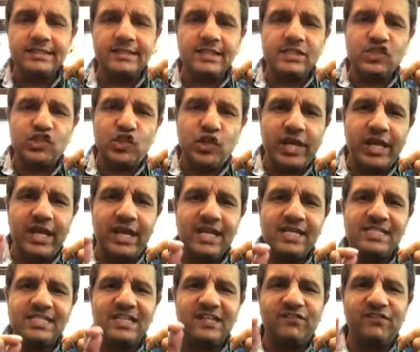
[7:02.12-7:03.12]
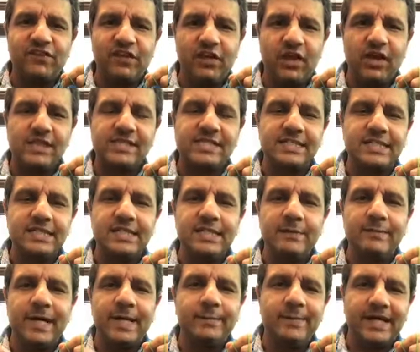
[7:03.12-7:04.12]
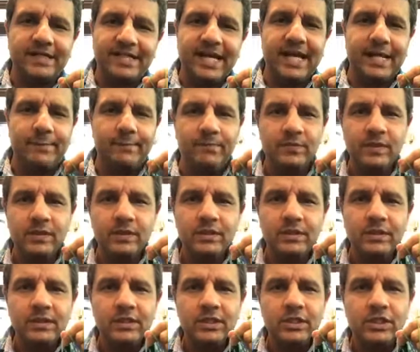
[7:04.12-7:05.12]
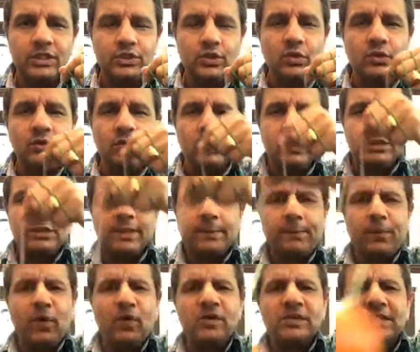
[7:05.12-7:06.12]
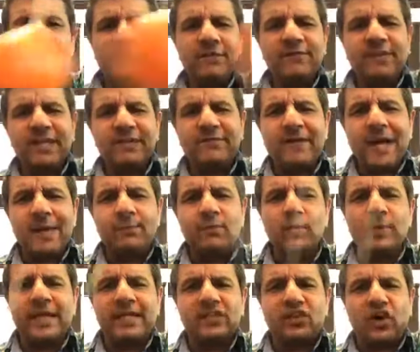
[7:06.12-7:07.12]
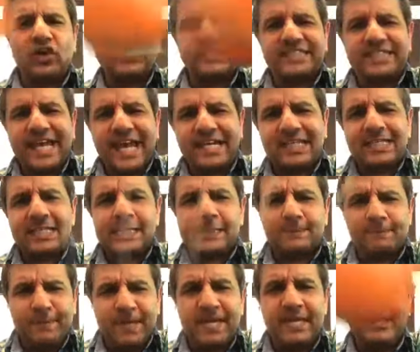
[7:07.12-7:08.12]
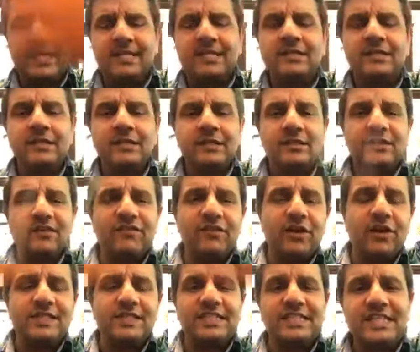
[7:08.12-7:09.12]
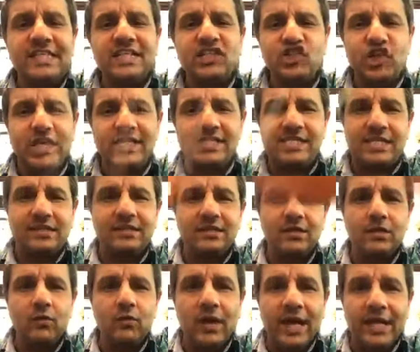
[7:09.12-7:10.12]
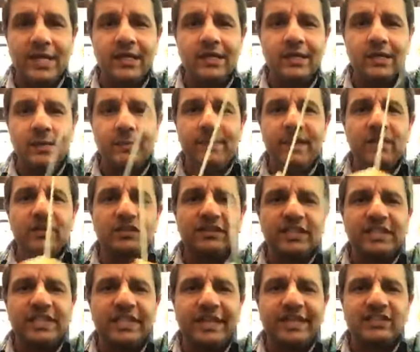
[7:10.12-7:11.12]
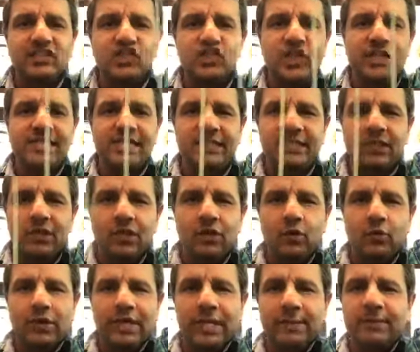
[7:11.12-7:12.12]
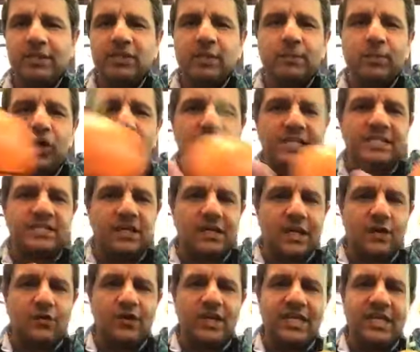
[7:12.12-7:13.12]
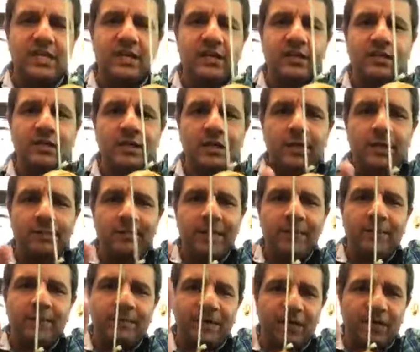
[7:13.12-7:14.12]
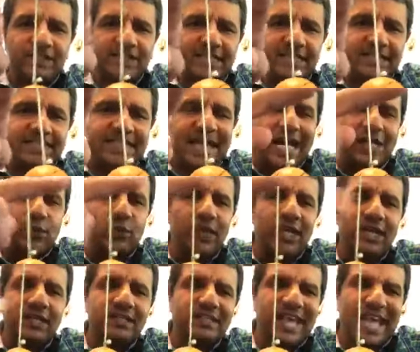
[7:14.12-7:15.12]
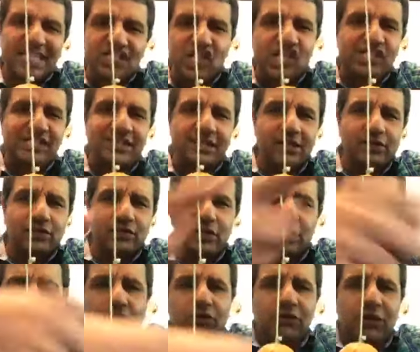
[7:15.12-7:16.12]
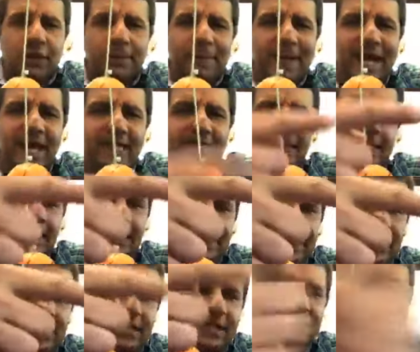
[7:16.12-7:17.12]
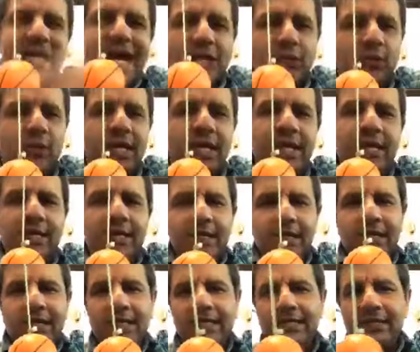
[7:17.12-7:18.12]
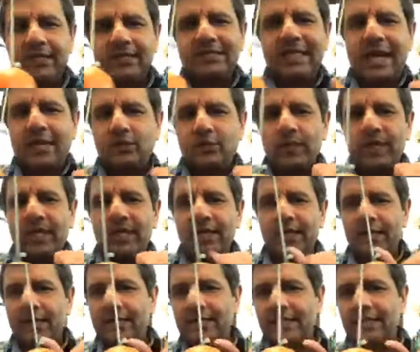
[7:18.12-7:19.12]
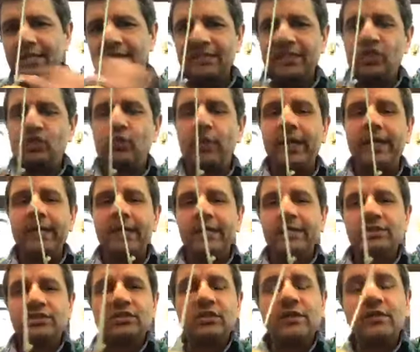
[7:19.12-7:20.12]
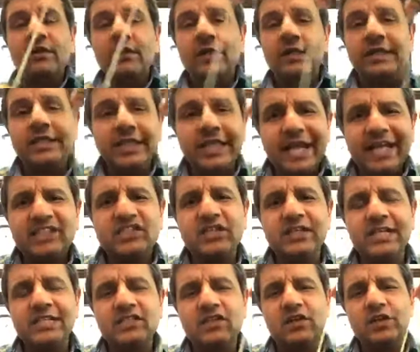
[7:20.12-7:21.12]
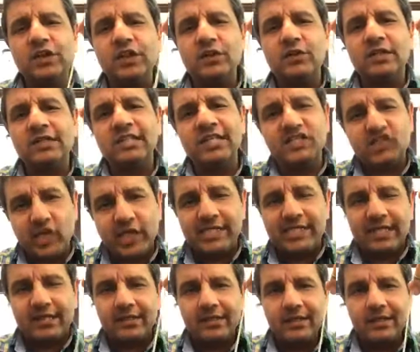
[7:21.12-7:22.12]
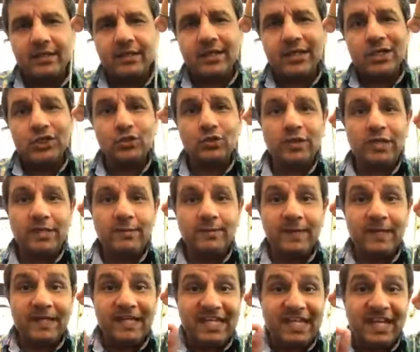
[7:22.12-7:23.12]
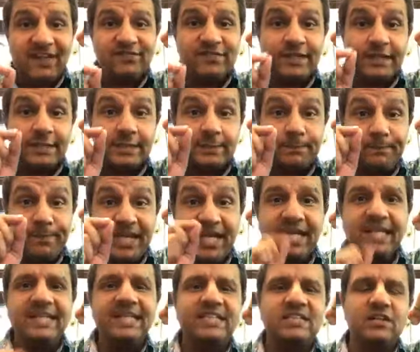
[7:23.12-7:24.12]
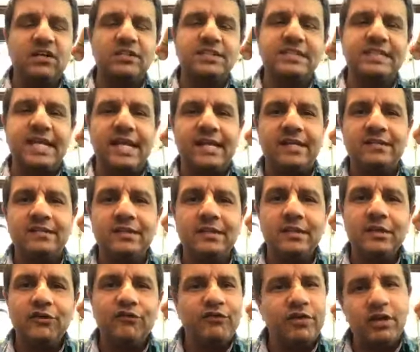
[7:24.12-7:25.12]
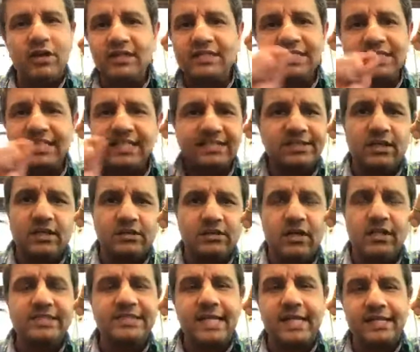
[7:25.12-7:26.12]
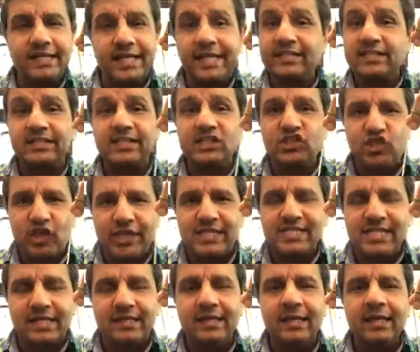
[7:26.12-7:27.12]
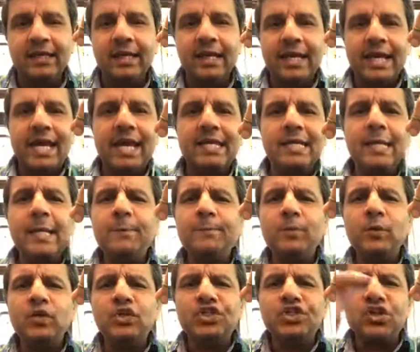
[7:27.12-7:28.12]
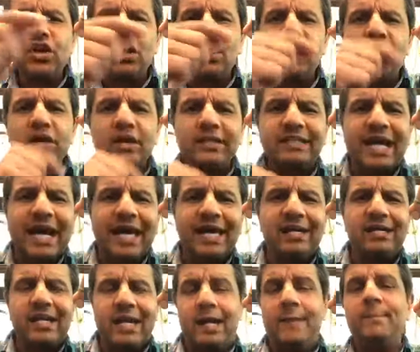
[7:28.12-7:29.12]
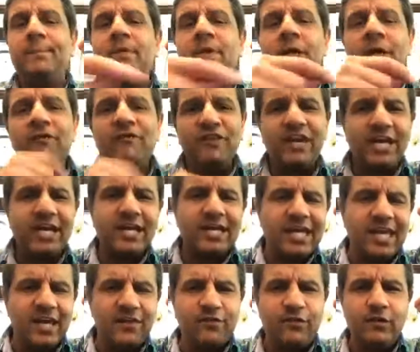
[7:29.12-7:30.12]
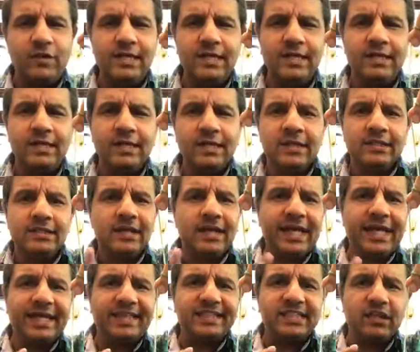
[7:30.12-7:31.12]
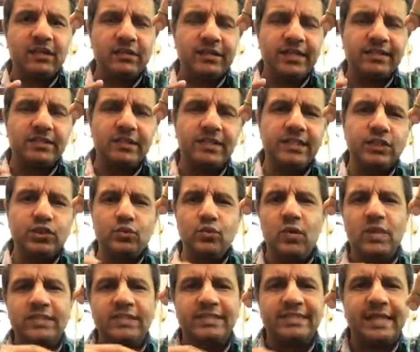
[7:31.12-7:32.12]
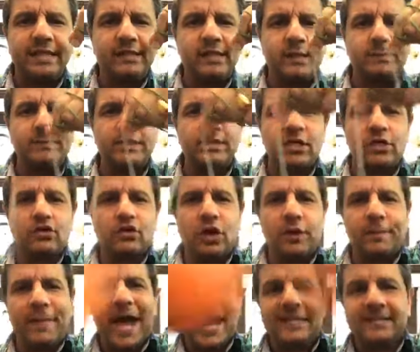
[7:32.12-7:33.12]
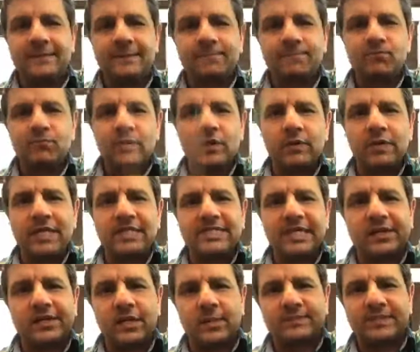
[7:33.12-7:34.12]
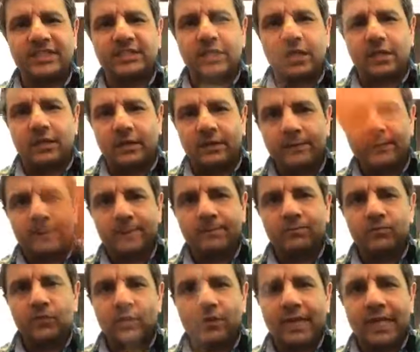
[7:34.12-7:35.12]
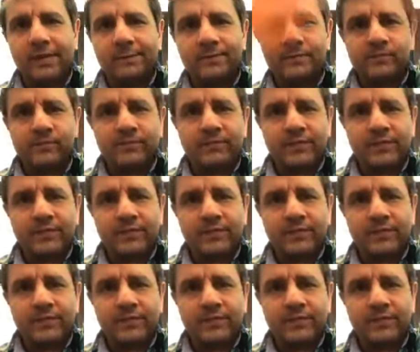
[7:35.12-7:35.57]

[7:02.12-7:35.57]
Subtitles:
is the change in velocity divided by time. So suppose even if I move at constant speed, the velocity is changing. Why? Because the direction changes. Whenever the ball is around here, maybe velocity is that way, tangential to the circular path, here that way, and here that way, and here this way. So the direction is continuously changing. So even if the speed is constant, velocity is not constant, direction is changing. And if you draw a diagram very carefully, the acceleration is toward the center of the circular path, okay, center of the circle, okay,